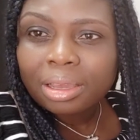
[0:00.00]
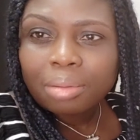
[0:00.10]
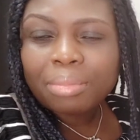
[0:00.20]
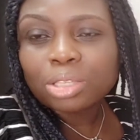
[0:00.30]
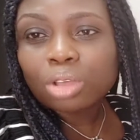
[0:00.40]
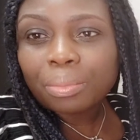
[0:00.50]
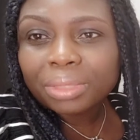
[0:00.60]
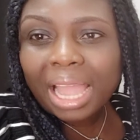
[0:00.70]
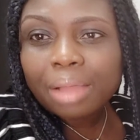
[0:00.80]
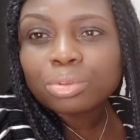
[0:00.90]
But
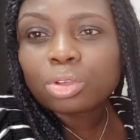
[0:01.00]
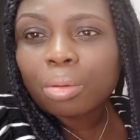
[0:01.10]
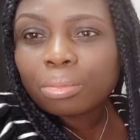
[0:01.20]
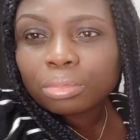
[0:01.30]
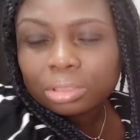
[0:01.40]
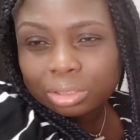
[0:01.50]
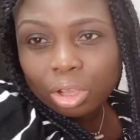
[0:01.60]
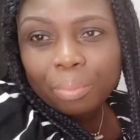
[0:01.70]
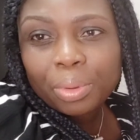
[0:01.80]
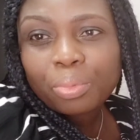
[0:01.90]
sometimes
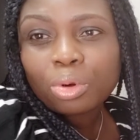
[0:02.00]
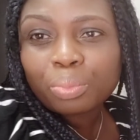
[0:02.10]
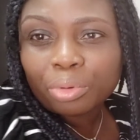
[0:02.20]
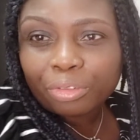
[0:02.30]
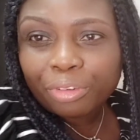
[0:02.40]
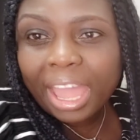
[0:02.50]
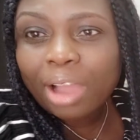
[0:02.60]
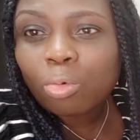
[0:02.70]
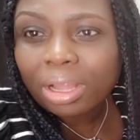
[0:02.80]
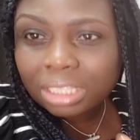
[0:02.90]
some people
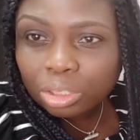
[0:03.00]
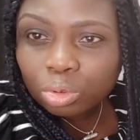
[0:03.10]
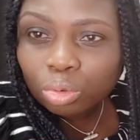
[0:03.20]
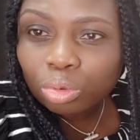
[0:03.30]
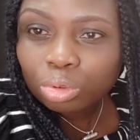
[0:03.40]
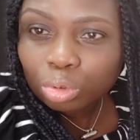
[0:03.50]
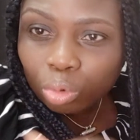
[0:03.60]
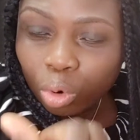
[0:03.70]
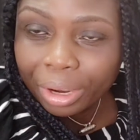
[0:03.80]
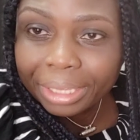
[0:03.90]
prefer water to
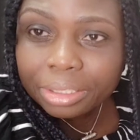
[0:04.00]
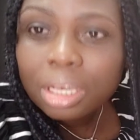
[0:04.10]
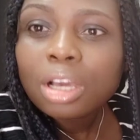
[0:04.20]
cook it.